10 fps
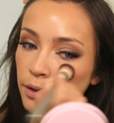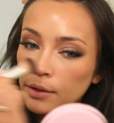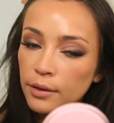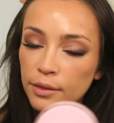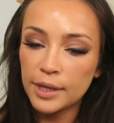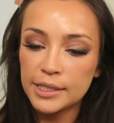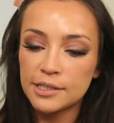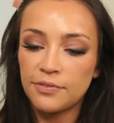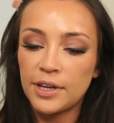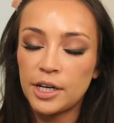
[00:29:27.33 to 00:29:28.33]

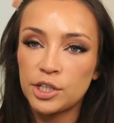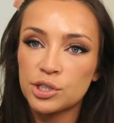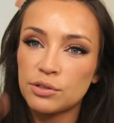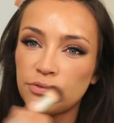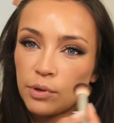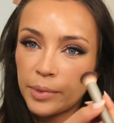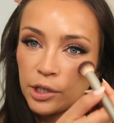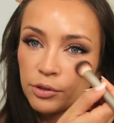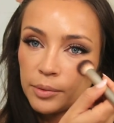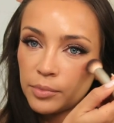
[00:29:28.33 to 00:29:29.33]
this finish for my
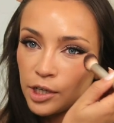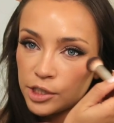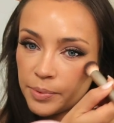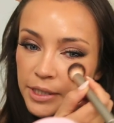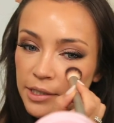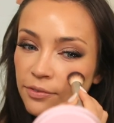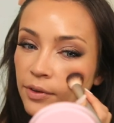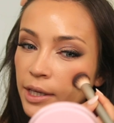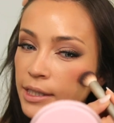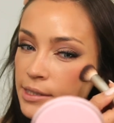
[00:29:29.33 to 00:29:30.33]
cream blush because I feel
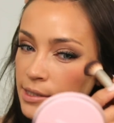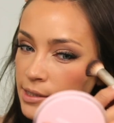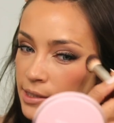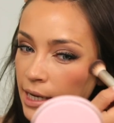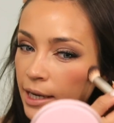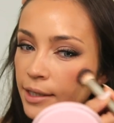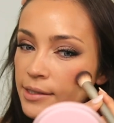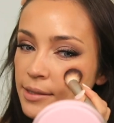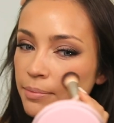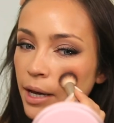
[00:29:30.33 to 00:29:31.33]
like it
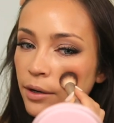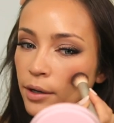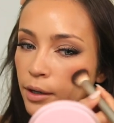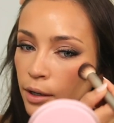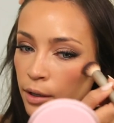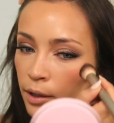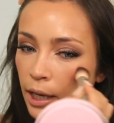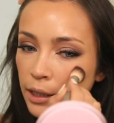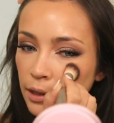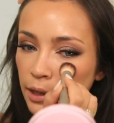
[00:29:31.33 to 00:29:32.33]
stays better
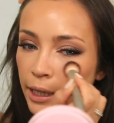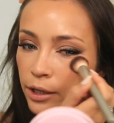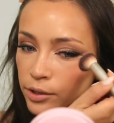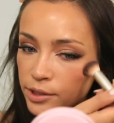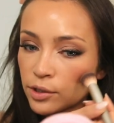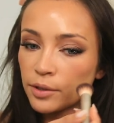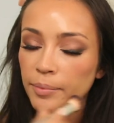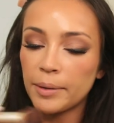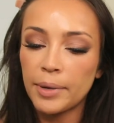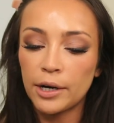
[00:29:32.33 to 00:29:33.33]
and layers a little
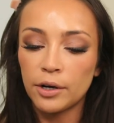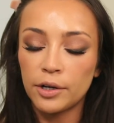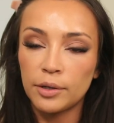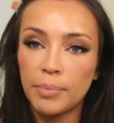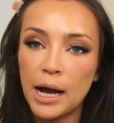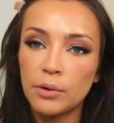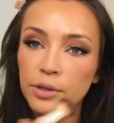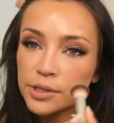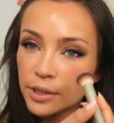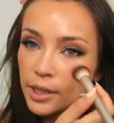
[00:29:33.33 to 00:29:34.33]
bit better under
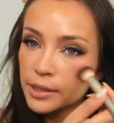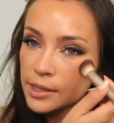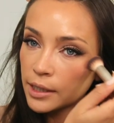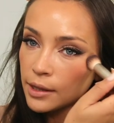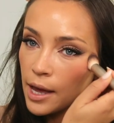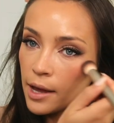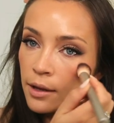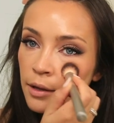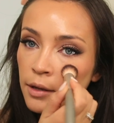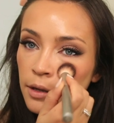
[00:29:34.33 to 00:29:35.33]
powders and things like that.
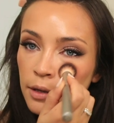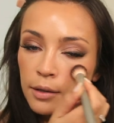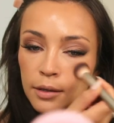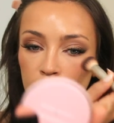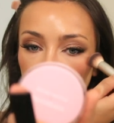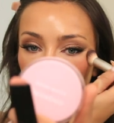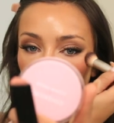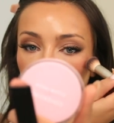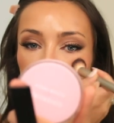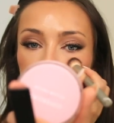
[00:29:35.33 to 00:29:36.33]

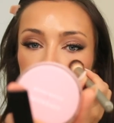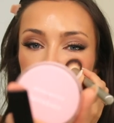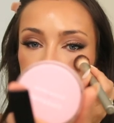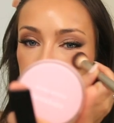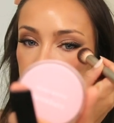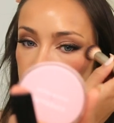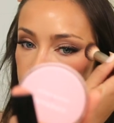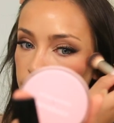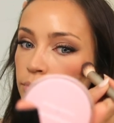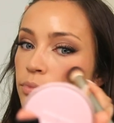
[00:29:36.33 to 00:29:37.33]
Um,
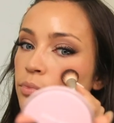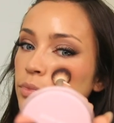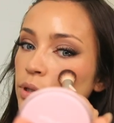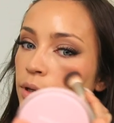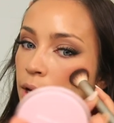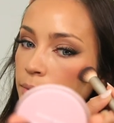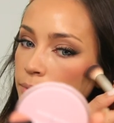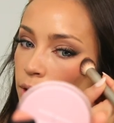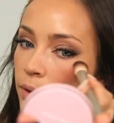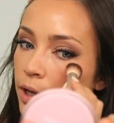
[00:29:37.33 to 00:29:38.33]
so yeah,
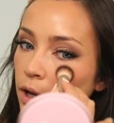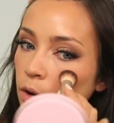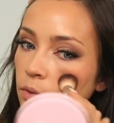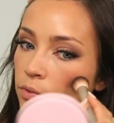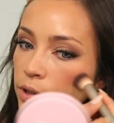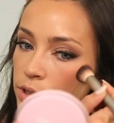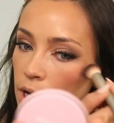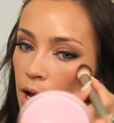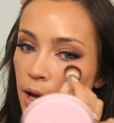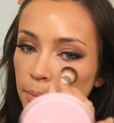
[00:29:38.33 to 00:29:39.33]
I'm going over
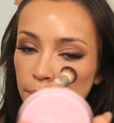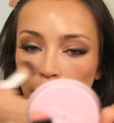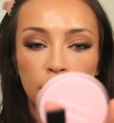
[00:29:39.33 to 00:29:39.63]
top